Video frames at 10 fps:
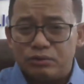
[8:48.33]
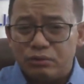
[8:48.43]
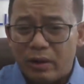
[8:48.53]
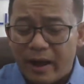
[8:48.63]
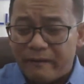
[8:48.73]

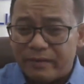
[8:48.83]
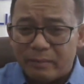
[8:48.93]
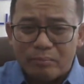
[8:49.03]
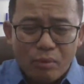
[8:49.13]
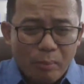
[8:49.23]
and how
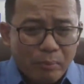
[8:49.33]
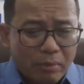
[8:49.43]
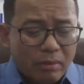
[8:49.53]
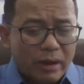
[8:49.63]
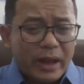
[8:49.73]
to have the
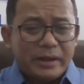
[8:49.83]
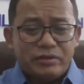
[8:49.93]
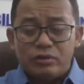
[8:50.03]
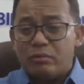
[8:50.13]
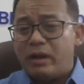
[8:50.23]

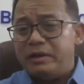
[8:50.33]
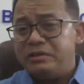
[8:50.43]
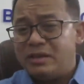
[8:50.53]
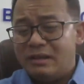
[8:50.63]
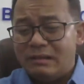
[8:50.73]
proper
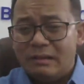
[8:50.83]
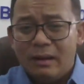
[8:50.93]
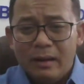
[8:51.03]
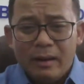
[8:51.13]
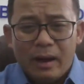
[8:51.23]

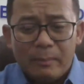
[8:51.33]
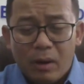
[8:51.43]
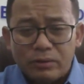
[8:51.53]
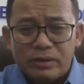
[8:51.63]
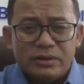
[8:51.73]
education
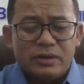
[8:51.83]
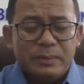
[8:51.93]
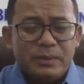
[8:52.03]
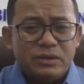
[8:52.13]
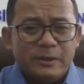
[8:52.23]
about
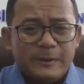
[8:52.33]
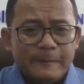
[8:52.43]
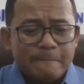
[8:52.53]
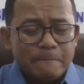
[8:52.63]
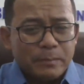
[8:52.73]
this
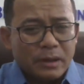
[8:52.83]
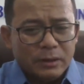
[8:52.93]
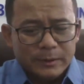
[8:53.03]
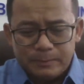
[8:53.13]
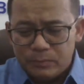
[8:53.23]
TBC.
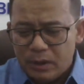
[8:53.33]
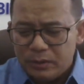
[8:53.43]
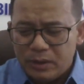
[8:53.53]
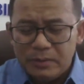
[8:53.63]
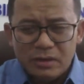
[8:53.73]

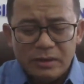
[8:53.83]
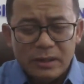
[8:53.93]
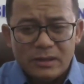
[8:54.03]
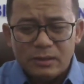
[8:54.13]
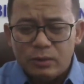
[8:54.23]
TBC
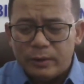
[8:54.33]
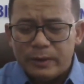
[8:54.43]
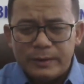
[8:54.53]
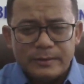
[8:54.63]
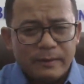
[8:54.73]
is
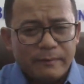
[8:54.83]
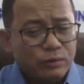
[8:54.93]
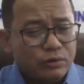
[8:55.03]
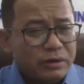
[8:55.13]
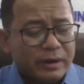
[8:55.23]
the
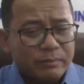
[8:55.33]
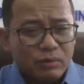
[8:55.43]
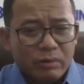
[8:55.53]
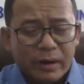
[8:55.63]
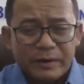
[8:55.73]
future
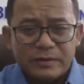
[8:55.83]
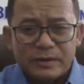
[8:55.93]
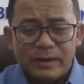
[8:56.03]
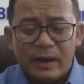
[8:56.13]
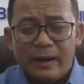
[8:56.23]

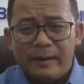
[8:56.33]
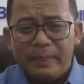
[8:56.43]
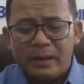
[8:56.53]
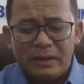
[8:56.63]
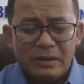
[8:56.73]
cryptocurrency,
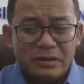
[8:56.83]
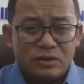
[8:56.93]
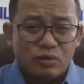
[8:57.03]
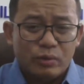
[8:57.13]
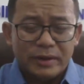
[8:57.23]
and it
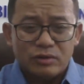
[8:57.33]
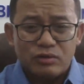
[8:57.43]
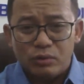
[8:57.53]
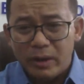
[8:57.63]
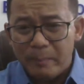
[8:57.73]
is going
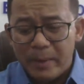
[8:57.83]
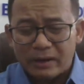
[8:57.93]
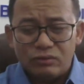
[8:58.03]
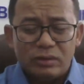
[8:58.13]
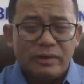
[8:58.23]
to impact
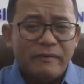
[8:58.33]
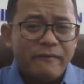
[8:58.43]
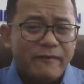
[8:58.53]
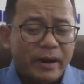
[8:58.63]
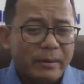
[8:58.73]
to the
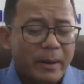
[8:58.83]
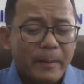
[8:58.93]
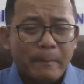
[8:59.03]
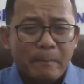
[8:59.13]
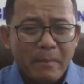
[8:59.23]
different
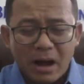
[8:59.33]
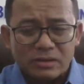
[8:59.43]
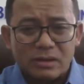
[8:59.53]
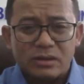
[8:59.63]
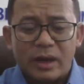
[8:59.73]

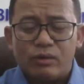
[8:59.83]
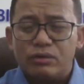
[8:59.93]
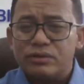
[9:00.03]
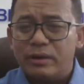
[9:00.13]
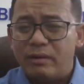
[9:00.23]
masses
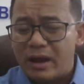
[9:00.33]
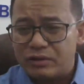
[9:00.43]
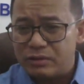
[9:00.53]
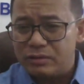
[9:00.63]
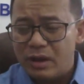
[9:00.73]
across the
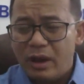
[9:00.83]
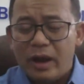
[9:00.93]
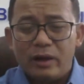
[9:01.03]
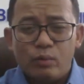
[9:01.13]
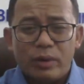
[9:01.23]
nations,
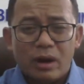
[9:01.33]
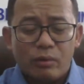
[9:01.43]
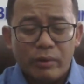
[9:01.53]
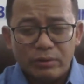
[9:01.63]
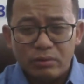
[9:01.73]
and we are
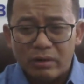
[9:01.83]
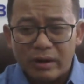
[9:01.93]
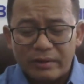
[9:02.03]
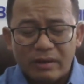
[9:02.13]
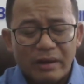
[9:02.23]
going to
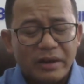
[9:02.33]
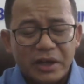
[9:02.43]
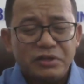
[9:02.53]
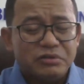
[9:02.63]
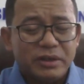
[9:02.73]
create the
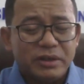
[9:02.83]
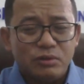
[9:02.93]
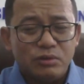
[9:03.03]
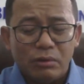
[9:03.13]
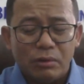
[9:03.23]
history
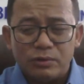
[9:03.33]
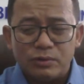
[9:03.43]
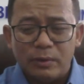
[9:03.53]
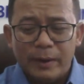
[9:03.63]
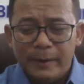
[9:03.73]
too
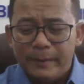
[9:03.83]
also.